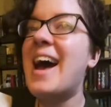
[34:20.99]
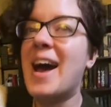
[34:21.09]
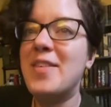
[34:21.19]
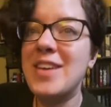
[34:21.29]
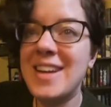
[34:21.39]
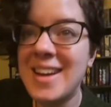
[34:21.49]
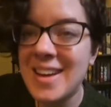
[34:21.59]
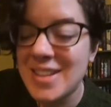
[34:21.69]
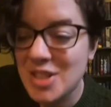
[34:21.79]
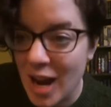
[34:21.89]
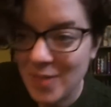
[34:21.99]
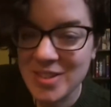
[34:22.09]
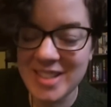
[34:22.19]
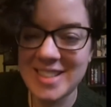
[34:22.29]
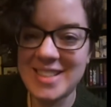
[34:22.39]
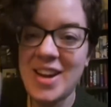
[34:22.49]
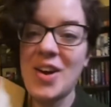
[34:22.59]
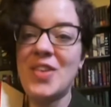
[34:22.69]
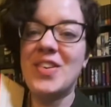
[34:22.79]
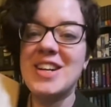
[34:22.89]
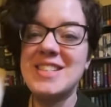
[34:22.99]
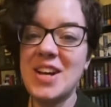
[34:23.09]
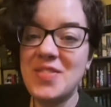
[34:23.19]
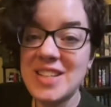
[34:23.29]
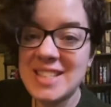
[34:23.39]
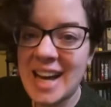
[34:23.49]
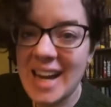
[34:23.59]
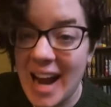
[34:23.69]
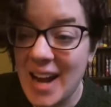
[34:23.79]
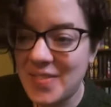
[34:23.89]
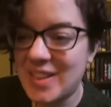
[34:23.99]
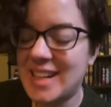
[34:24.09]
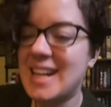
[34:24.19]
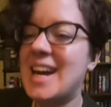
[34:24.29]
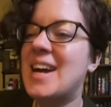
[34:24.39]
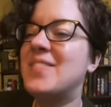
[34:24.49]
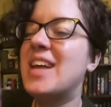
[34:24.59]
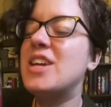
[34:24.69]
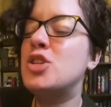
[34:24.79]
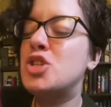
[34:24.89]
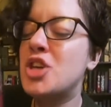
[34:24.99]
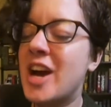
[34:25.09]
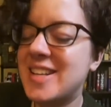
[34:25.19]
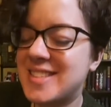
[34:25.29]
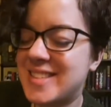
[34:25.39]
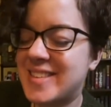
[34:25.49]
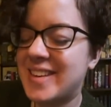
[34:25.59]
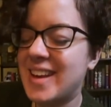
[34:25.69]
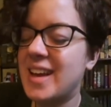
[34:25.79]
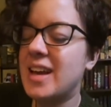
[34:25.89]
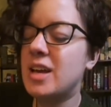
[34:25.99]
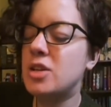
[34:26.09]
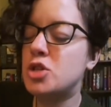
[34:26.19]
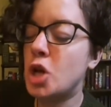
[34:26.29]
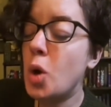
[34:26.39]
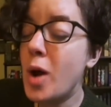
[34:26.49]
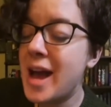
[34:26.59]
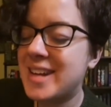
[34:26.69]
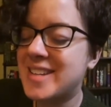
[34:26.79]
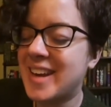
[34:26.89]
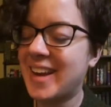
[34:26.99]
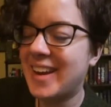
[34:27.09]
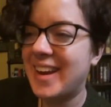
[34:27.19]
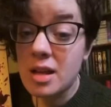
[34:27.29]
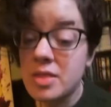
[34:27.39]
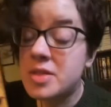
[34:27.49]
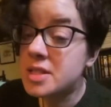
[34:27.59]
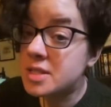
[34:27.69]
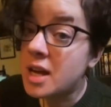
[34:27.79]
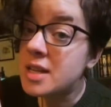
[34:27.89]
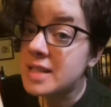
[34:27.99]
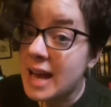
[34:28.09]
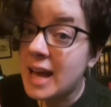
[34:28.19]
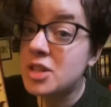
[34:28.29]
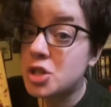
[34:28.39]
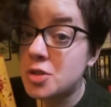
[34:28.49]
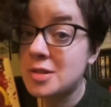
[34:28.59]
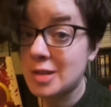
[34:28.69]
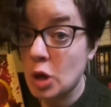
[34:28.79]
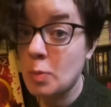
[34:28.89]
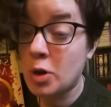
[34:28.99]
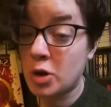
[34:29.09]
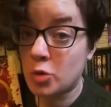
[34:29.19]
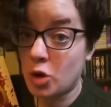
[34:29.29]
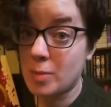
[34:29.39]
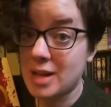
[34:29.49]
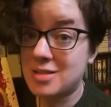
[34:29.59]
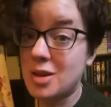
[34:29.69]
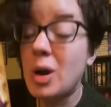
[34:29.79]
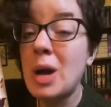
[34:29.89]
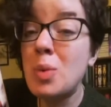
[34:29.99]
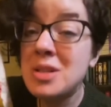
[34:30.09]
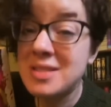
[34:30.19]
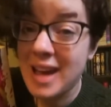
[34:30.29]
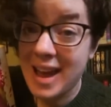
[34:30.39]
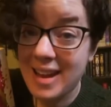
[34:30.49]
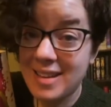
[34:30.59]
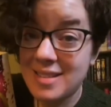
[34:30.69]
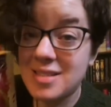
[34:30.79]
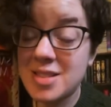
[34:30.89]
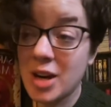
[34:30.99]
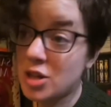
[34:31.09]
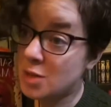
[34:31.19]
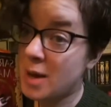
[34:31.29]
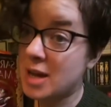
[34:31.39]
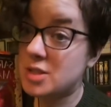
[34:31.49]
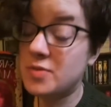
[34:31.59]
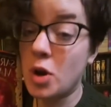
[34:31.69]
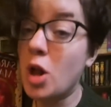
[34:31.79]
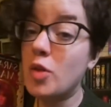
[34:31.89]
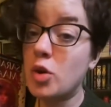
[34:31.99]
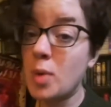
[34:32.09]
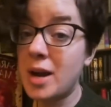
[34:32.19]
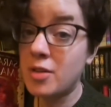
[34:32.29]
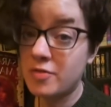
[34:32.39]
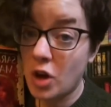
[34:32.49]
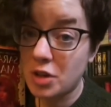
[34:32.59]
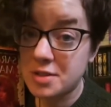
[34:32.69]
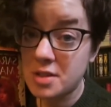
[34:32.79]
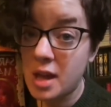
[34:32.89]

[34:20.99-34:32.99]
having chapters where stuff is not happening and I'm like, just do it! This does add to the slow burn of the romance, though. I will say, Sarah J. Maas, for all of her writing faults,